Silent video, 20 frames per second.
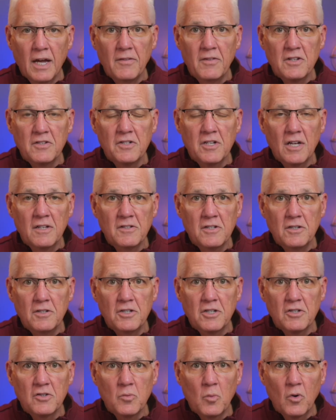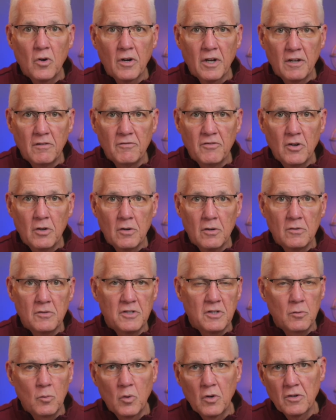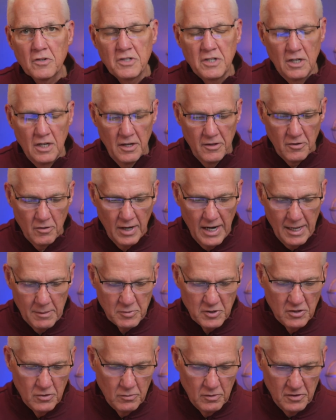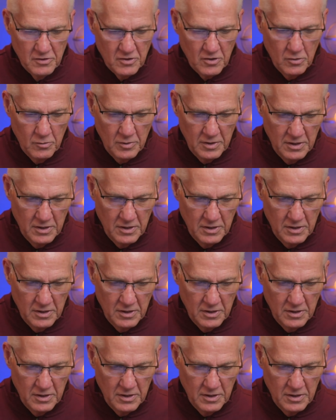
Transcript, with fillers: And this doesn't just work in Photos, it works in other apps too. Let's go